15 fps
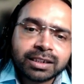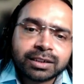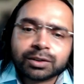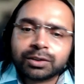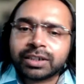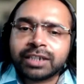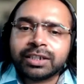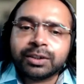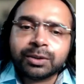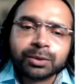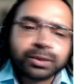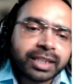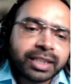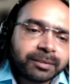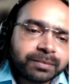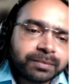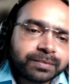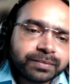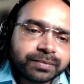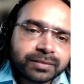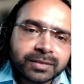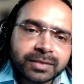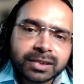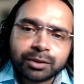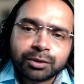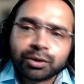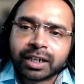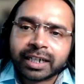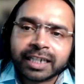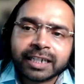So you can use them
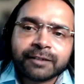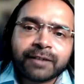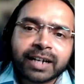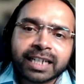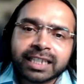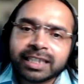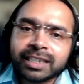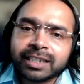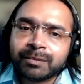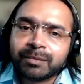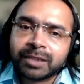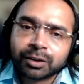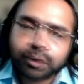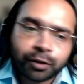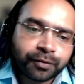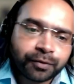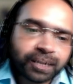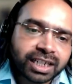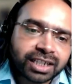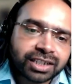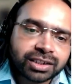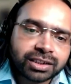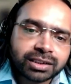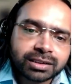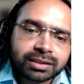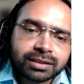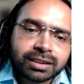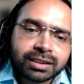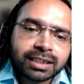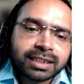to identify the misconfigurations.
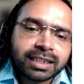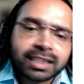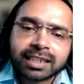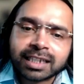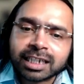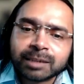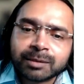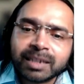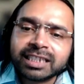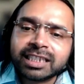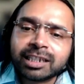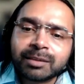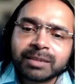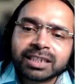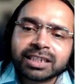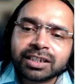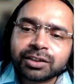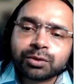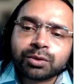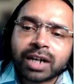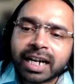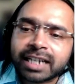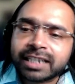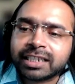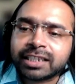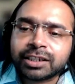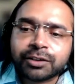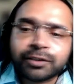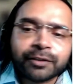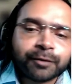Then customize error messages to hide
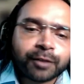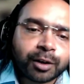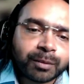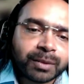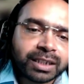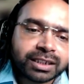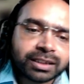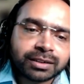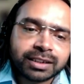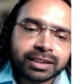sensitive information.